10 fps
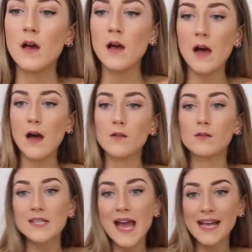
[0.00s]

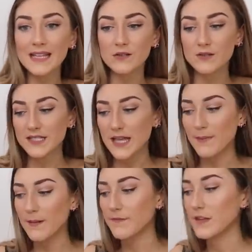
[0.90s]
I'll take a little
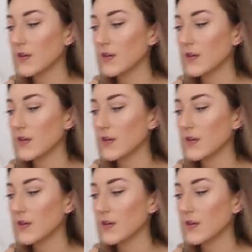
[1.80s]
step up for